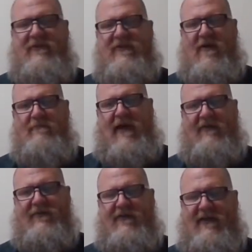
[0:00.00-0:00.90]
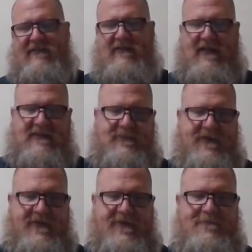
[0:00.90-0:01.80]
We come back for the next class
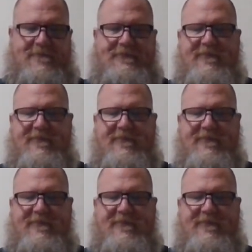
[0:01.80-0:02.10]
period.